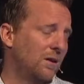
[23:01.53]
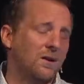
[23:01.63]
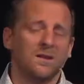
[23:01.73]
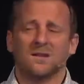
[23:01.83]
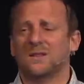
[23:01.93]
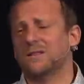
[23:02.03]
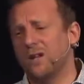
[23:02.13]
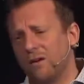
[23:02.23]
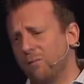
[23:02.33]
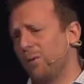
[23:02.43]
This is a
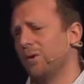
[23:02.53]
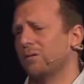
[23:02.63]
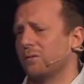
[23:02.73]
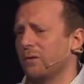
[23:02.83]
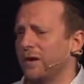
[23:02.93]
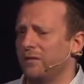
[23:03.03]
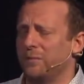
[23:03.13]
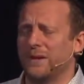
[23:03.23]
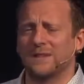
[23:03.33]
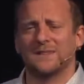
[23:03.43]
tough part of grief,
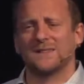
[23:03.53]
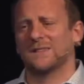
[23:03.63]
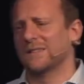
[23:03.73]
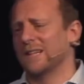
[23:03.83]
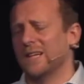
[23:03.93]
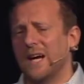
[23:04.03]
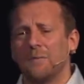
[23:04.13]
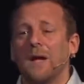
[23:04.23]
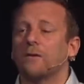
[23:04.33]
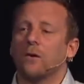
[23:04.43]
because
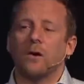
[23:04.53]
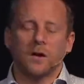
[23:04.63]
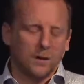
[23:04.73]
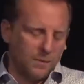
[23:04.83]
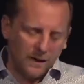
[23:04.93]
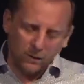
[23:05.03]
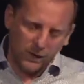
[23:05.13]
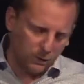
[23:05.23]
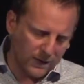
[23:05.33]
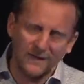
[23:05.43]
I'm not talking, by the
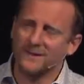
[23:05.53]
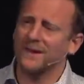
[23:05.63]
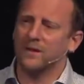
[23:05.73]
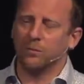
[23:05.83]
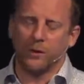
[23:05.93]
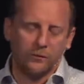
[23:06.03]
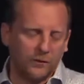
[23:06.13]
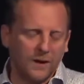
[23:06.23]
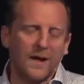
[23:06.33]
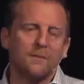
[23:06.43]
way, when I say
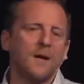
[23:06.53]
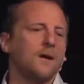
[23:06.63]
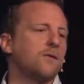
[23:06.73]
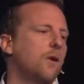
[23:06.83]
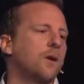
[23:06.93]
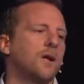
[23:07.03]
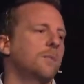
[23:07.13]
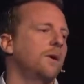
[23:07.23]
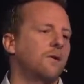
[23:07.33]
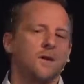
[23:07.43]
depression, I'm not talking
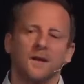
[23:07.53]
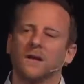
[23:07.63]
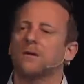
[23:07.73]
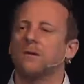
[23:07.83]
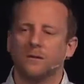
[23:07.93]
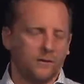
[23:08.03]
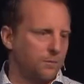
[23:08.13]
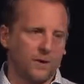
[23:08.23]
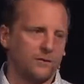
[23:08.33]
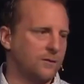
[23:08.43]
about clinical
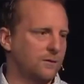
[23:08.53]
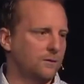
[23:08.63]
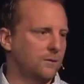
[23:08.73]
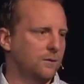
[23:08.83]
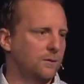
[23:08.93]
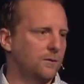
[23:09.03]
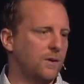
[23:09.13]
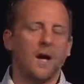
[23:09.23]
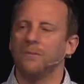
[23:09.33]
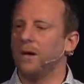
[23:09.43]
depression.
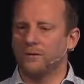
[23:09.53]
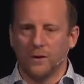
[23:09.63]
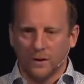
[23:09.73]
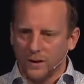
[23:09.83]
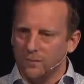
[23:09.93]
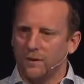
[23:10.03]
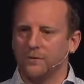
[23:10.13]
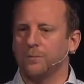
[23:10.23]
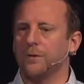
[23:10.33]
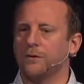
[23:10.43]
I'm not talking about
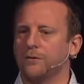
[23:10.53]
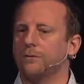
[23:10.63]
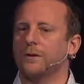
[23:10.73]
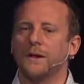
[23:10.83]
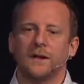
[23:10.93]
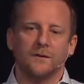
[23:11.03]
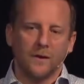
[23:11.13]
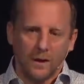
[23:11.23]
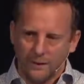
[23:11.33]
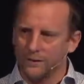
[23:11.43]
depression related
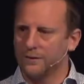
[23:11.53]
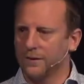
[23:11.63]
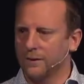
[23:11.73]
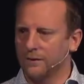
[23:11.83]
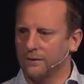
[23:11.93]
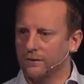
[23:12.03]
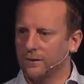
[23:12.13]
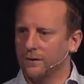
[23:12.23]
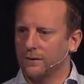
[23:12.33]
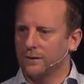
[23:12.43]
to other things.
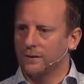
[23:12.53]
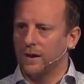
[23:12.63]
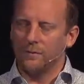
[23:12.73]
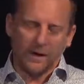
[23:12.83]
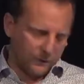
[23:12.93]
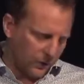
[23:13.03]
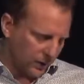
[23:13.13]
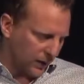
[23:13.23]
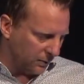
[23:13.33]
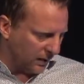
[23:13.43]
I'm not
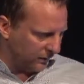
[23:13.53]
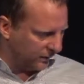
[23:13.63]
talking about